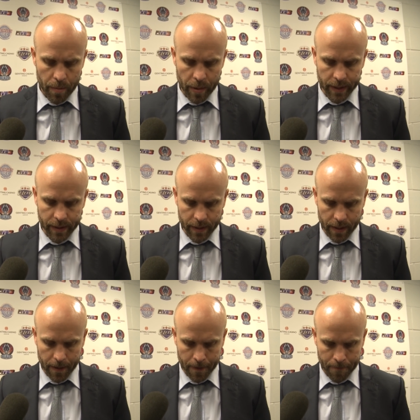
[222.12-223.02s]
But
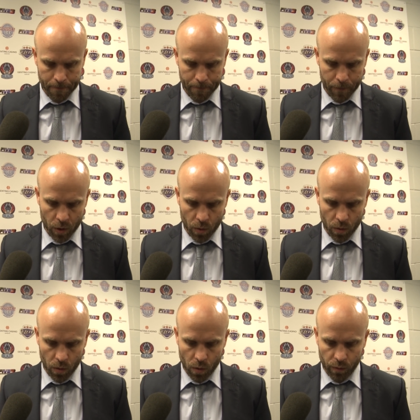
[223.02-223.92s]
uh, you
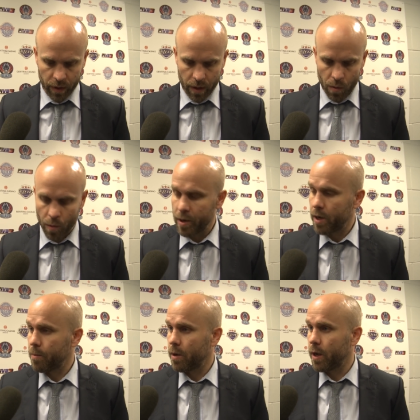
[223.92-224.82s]
know, hopefully that won't be
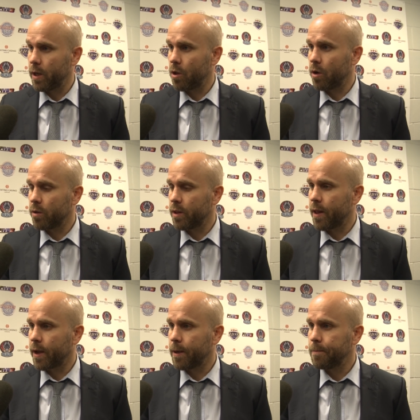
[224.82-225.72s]
any, any longer than
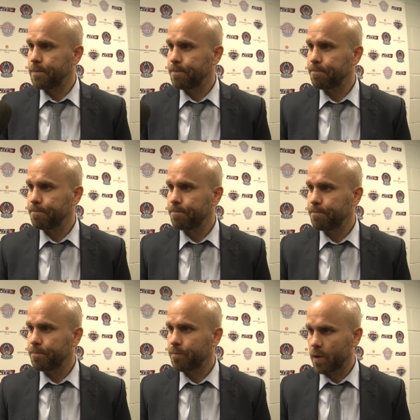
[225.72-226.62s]
that game. Thank you,
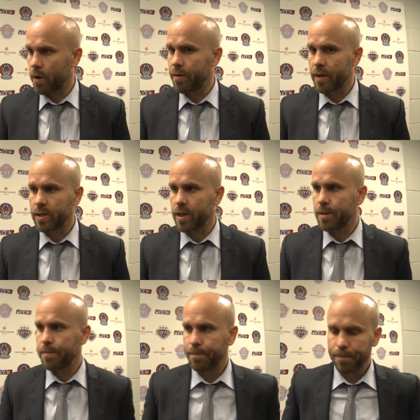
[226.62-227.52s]
Danny. All right, thanks, guys.